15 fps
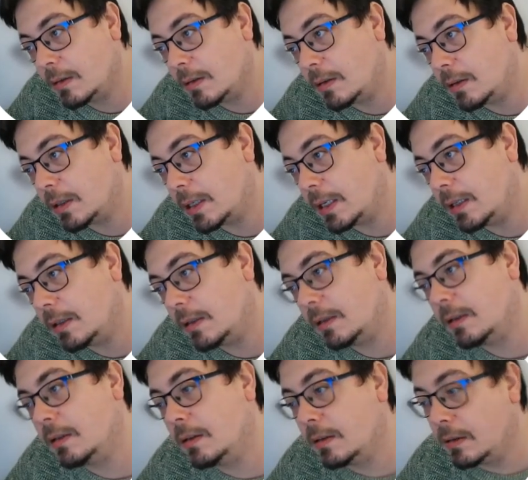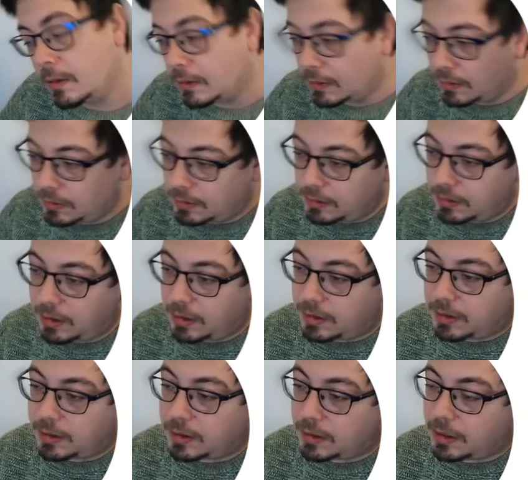Okay,
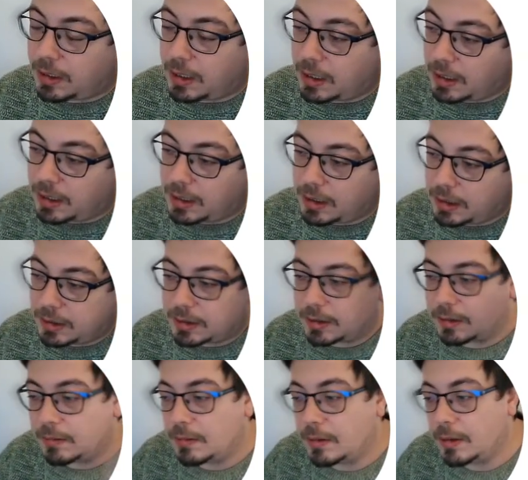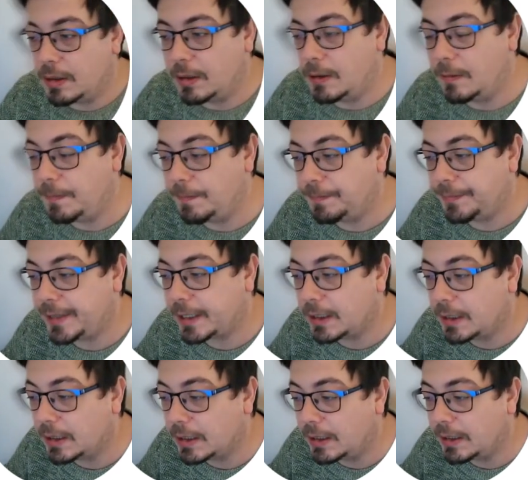this is
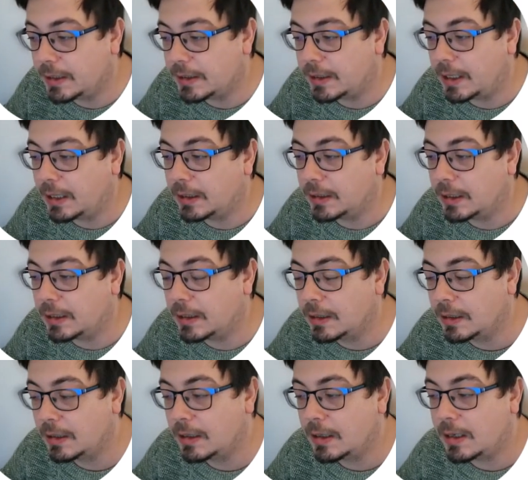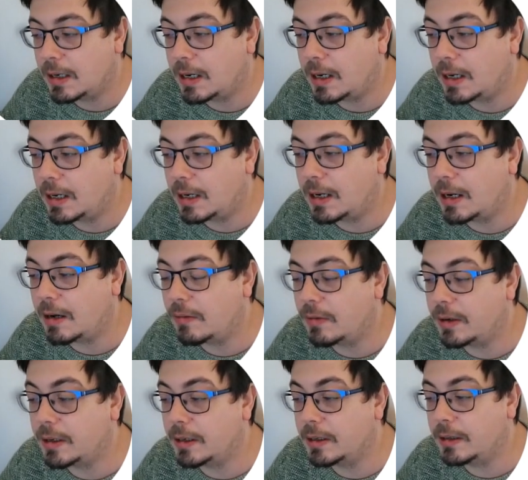technically saying that
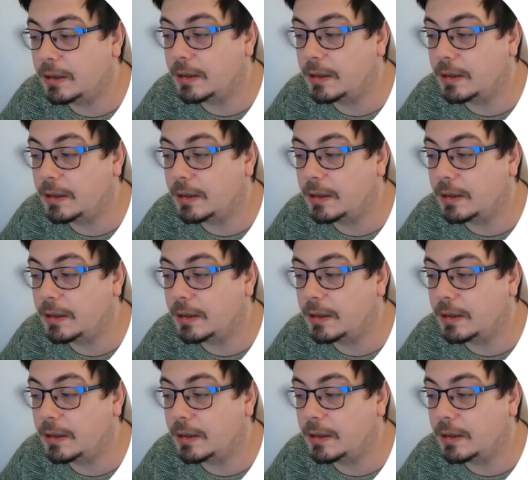our